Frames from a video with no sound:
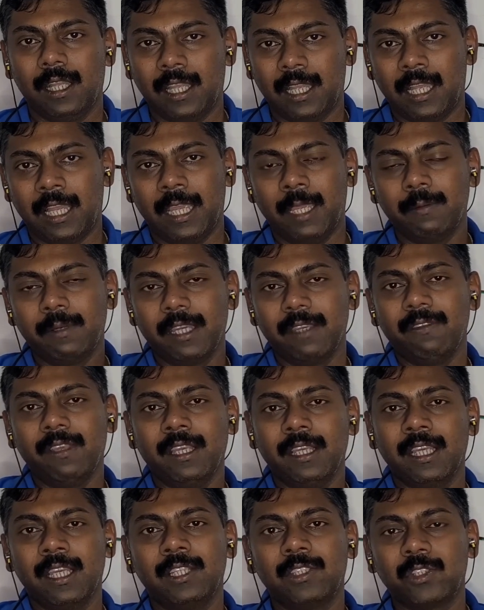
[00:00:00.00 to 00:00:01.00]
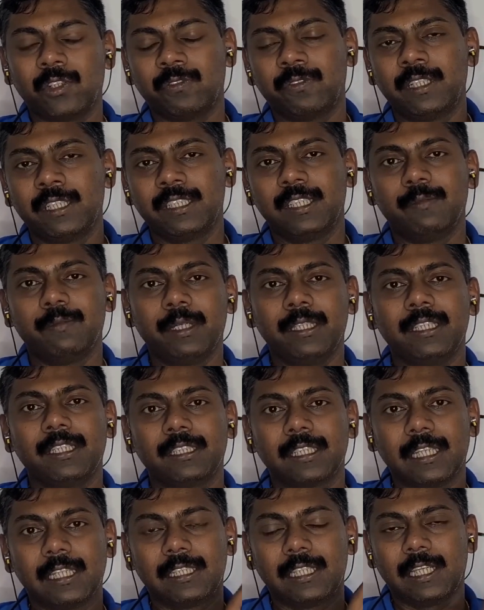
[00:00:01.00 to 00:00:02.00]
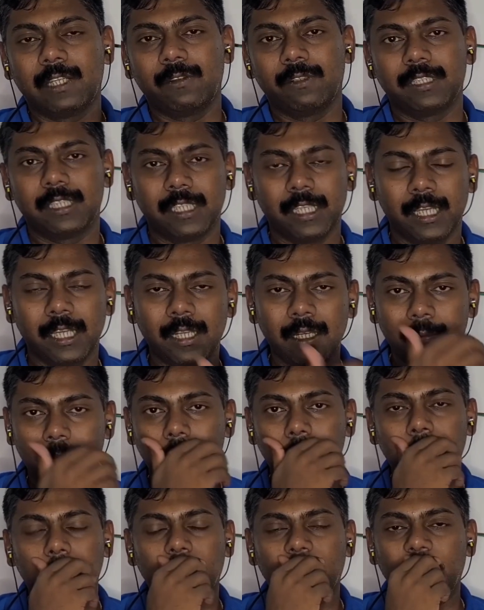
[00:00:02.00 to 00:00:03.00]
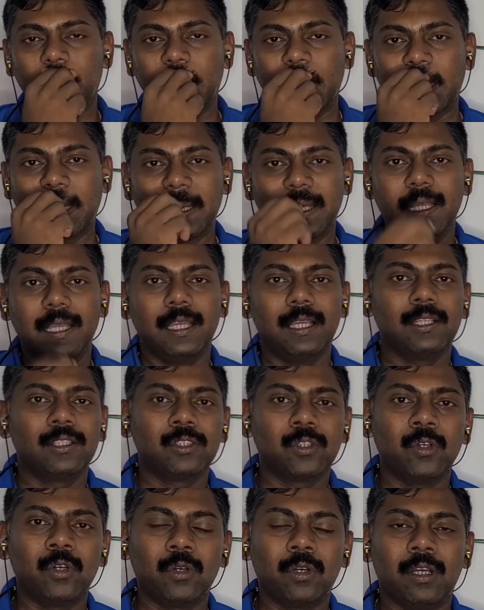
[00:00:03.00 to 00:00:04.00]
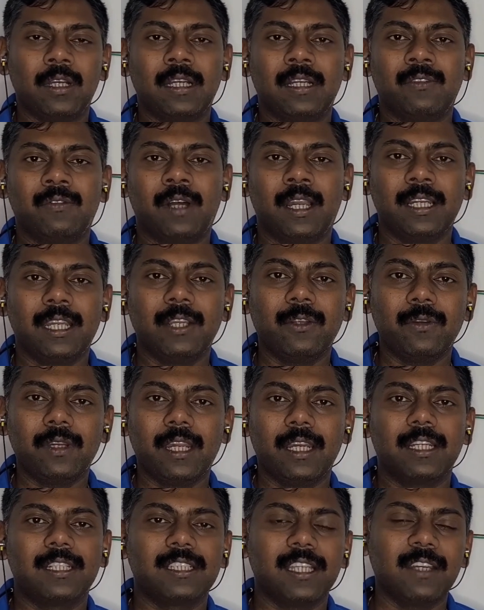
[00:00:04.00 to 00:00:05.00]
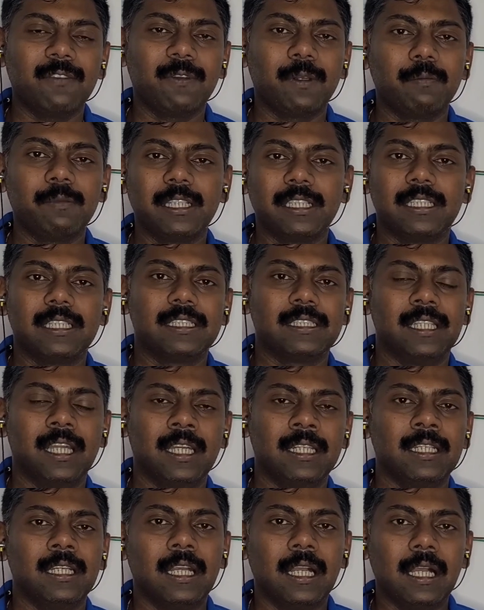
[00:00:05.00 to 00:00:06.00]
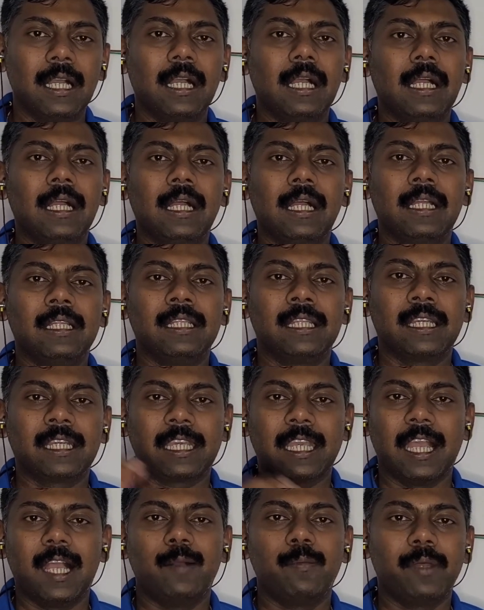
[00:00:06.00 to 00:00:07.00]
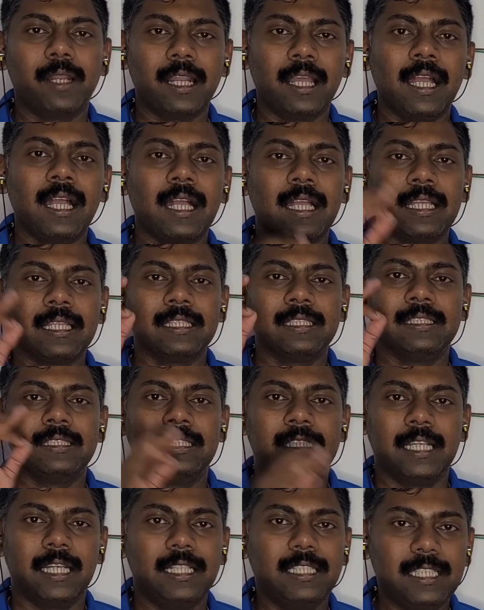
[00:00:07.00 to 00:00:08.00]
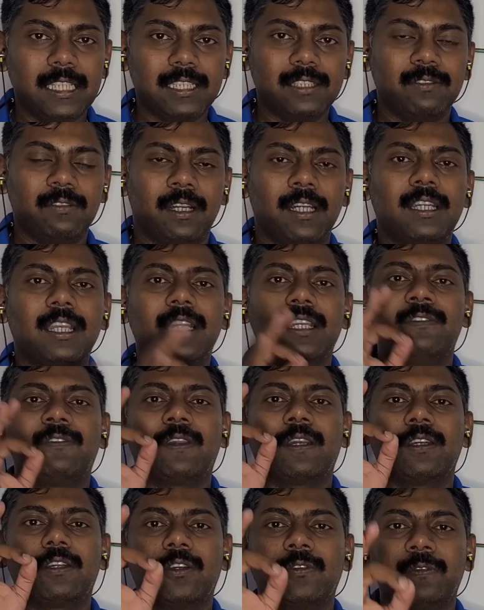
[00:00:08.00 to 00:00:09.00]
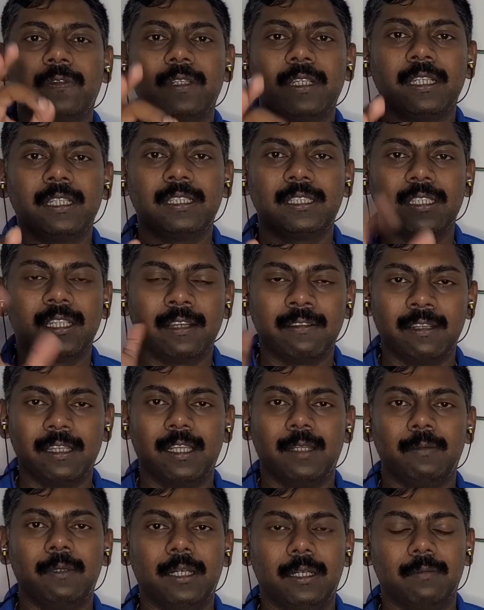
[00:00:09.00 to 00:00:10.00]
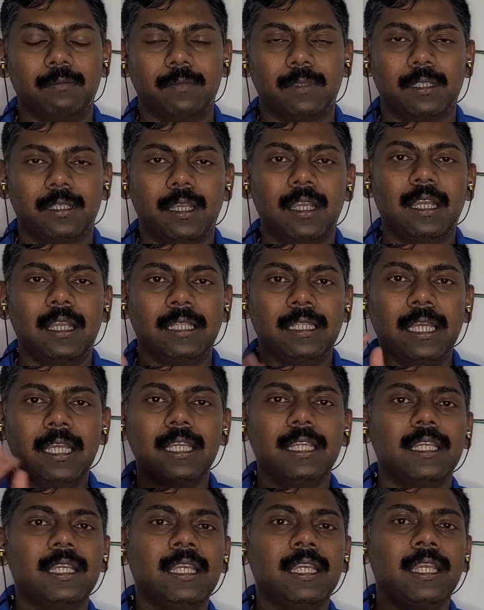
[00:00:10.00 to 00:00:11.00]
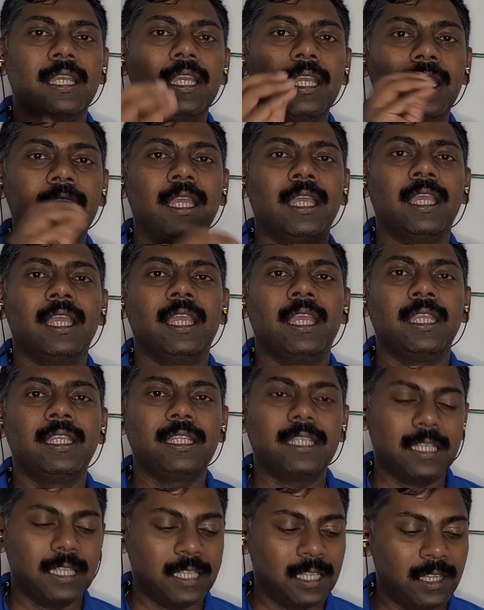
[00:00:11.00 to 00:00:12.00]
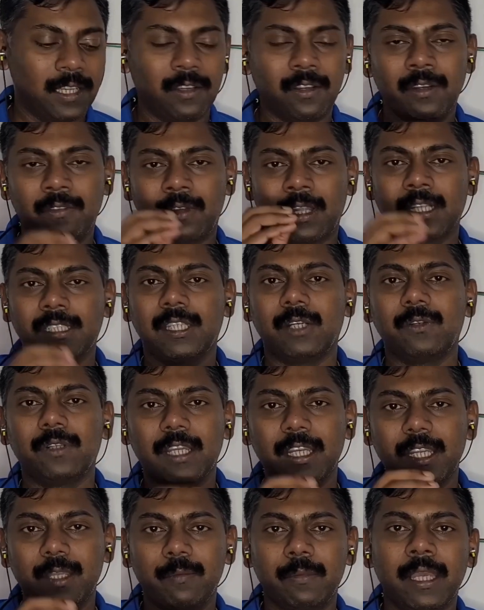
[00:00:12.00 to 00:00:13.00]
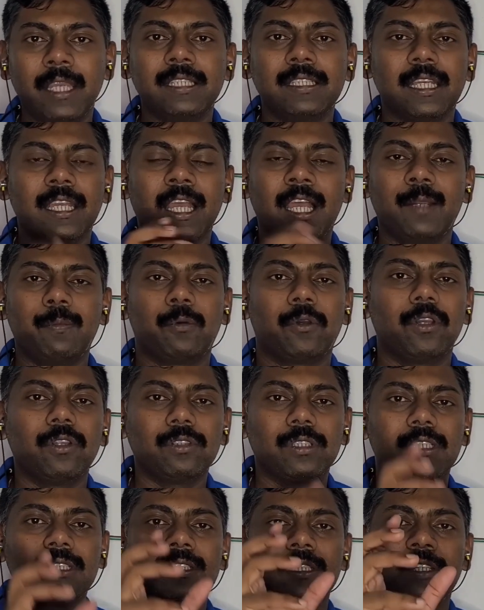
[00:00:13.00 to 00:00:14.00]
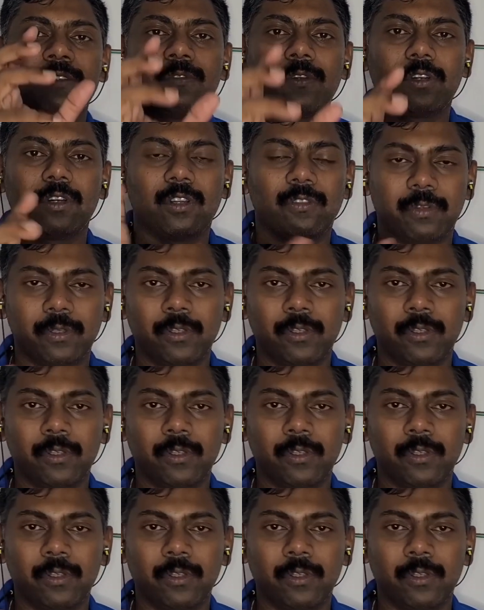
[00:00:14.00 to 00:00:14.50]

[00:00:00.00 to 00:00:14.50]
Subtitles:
I am giving each of these images in sequence here. So what I could understand from this is that the camera judges what in front of is available. Then it works out an image and produces in front of